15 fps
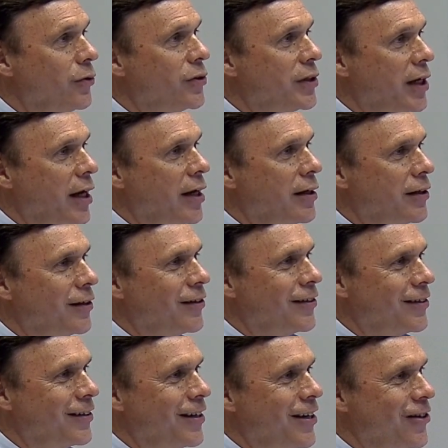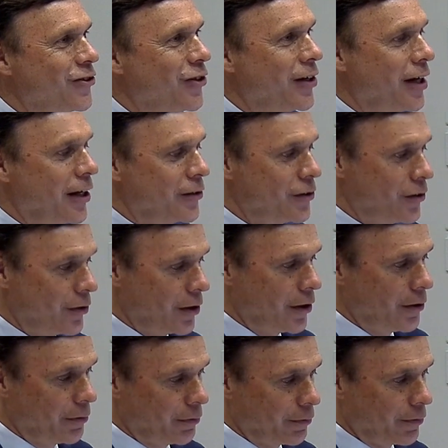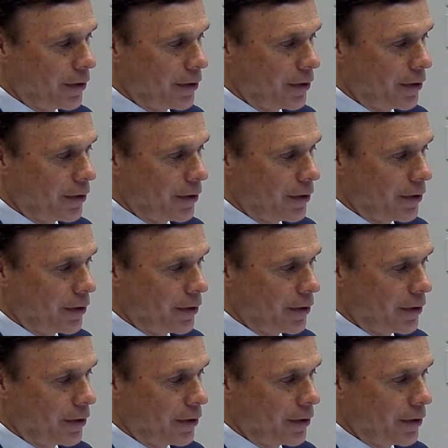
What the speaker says: state he should answer you.